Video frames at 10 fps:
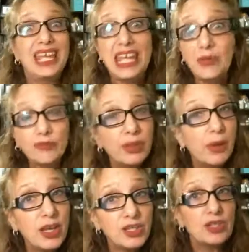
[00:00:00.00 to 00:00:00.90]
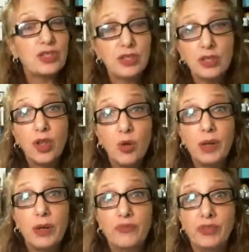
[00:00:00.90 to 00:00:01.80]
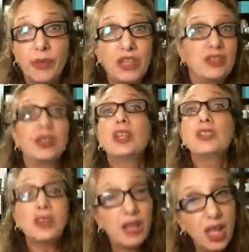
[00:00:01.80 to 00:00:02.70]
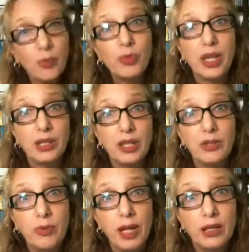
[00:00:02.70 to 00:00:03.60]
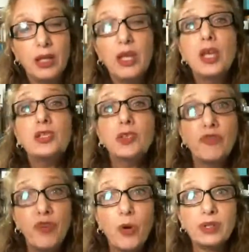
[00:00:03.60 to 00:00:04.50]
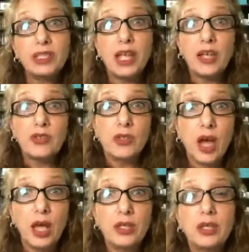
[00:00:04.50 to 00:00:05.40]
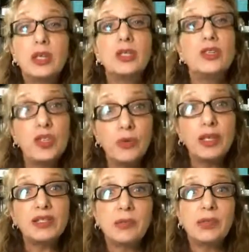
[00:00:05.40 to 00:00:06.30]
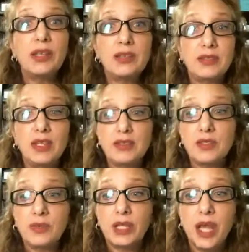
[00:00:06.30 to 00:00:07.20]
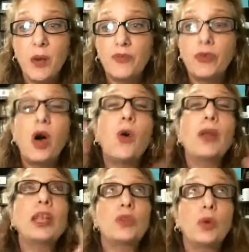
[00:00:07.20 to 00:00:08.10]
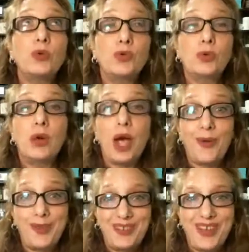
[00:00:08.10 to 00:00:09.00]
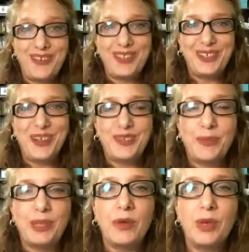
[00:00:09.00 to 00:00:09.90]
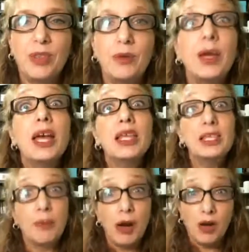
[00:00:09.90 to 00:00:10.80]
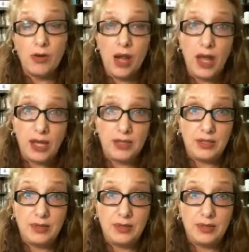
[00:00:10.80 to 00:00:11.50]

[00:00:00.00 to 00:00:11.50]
inflammation. It's going to lower inflammation. It's going to help regulate your weight. So focusing on your gut, doing some of these things is really helpful. Oh, and I told you I would share something with you. Tomorrow night,